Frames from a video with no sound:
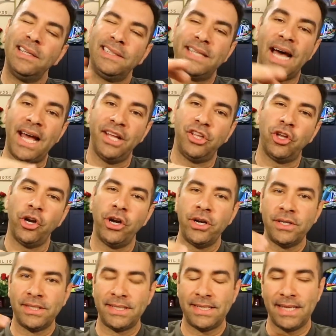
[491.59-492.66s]
tight
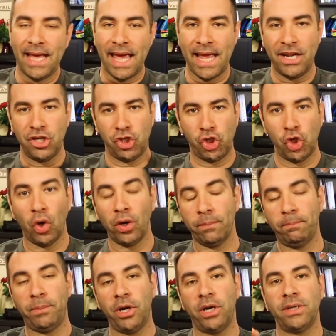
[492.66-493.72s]
turns and
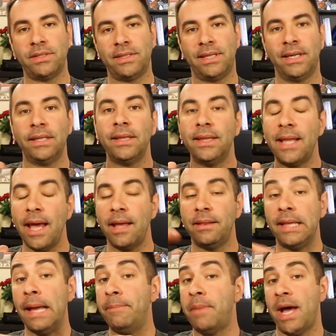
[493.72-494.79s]
short bursts,
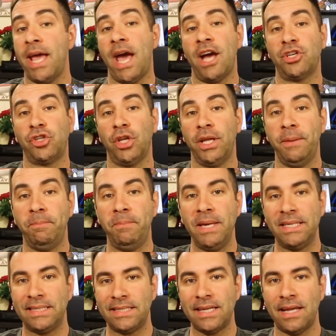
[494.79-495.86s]
that might actually
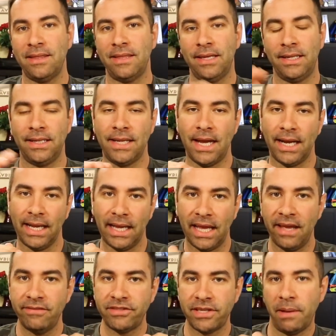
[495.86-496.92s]
be something that
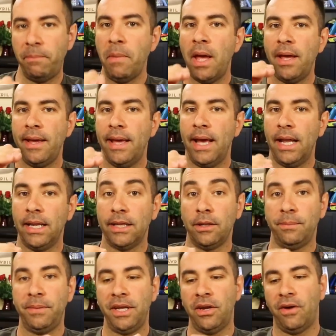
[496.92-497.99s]
gives them a
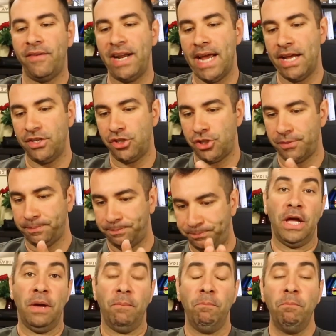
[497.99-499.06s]
little bit of an edge.
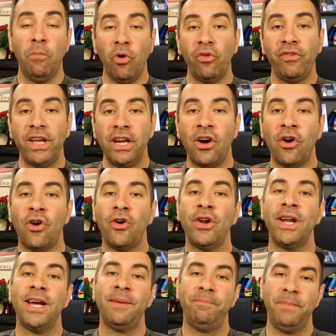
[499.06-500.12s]
Moving
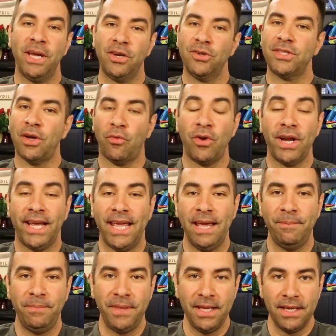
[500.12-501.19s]
on, because I want to
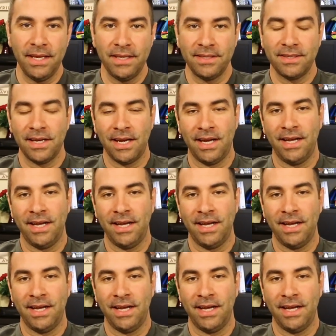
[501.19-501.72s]
keep this